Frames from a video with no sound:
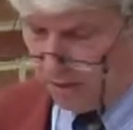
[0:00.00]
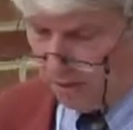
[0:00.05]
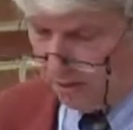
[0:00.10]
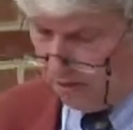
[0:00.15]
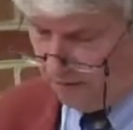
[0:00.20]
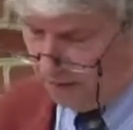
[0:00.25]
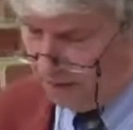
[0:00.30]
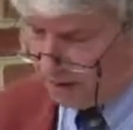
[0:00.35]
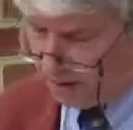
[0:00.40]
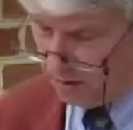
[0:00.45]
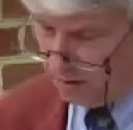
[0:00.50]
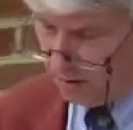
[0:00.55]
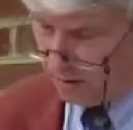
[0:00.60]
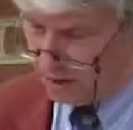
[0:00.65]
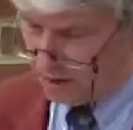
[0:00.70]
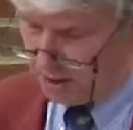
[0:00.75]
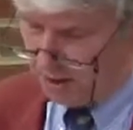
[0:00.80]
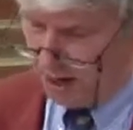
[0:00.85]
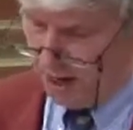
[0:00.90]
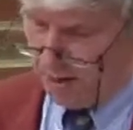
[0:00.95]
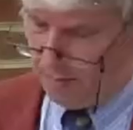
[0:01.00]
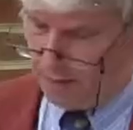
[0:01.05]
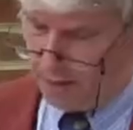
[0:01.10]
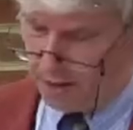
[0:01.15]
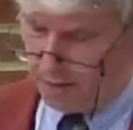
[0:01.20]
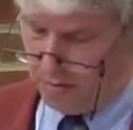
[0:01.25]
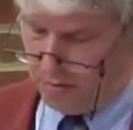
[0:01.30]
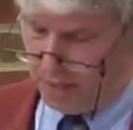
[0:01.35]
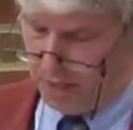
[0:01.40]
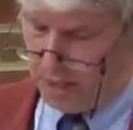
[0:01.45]
defense of Islam
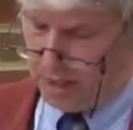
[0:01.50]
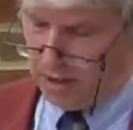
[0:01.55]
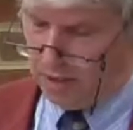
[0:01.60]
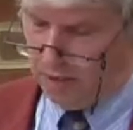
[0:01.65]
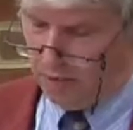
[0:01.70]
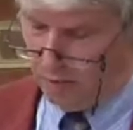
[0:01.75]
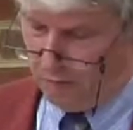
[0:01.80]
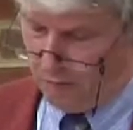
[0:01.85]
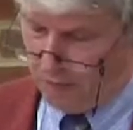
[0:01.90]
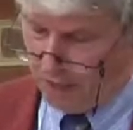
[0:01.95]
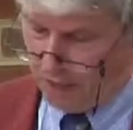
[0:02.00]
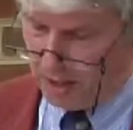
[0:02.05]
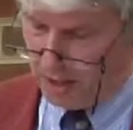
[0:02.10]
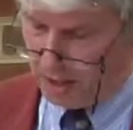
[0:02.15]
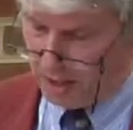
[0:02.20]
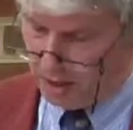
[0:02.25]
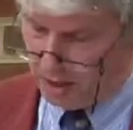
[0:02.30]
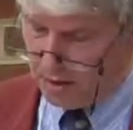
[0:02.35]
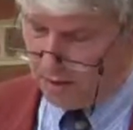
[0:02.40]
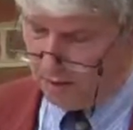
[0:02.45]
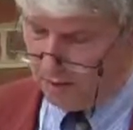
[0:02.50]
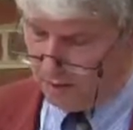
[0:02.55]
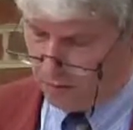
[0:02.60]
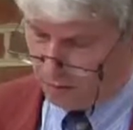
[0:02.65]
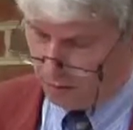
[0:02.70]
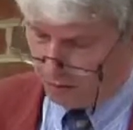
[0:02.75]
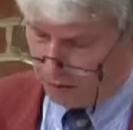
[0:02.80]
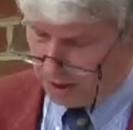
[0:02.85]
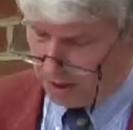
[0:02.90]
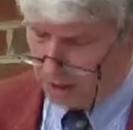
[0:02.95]
as a religion of peace is, of
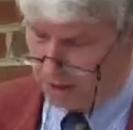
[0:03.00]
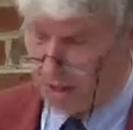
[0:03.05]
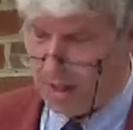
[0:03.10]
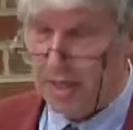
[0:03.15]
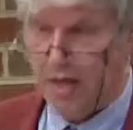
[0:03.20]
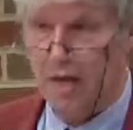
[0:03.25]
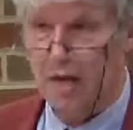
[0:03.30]
course,